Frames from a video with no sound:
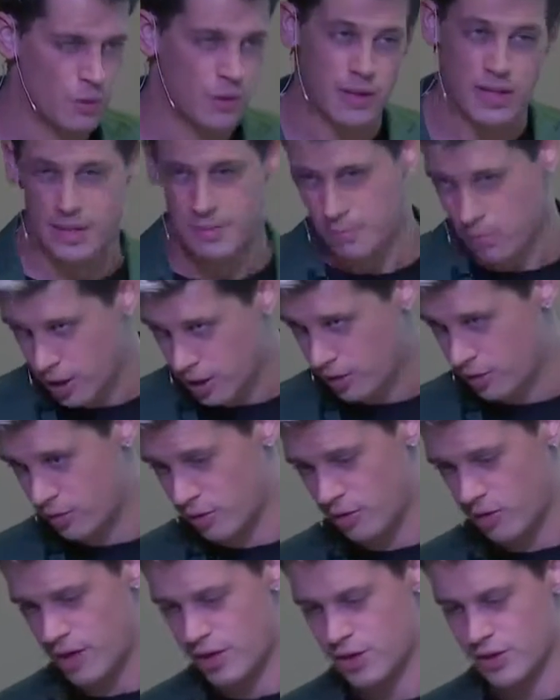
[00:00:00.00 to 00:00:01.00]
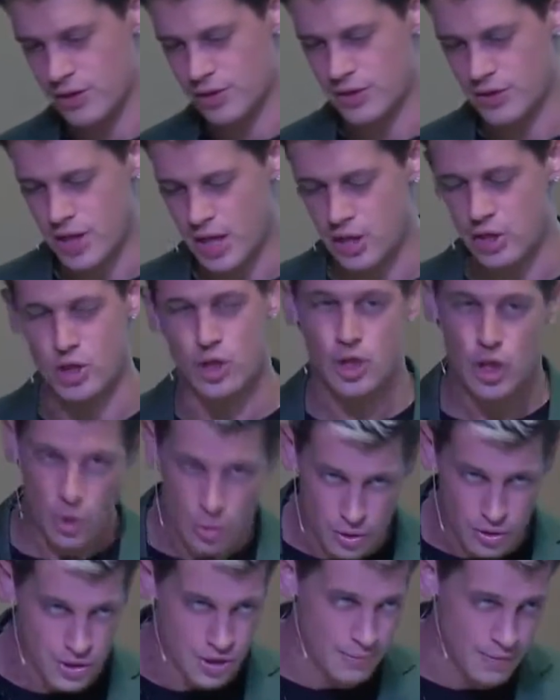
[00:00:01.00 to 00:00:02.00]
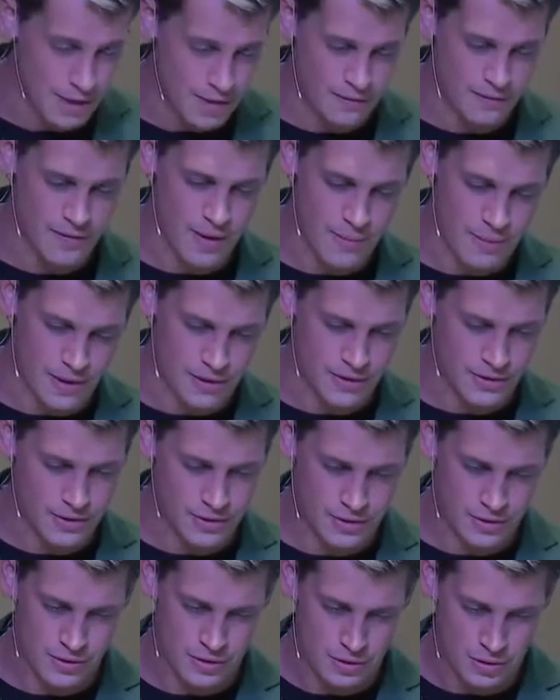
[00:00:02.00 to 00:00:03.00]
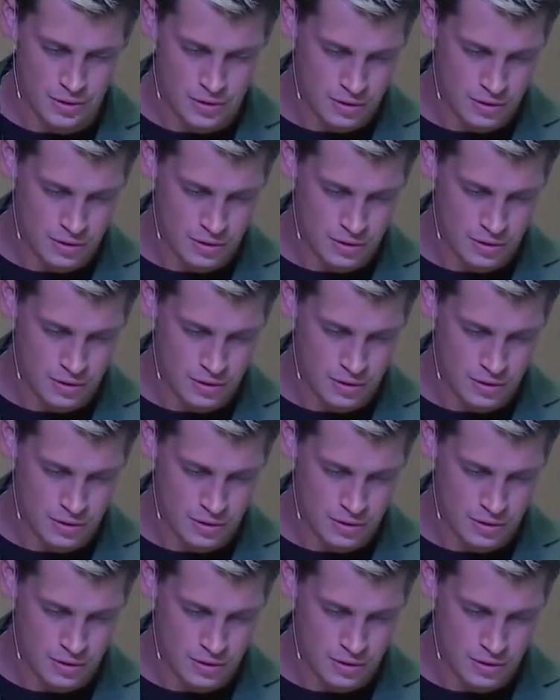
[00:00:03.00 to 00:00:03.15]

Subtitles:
police microaggressions and jokes about feminists,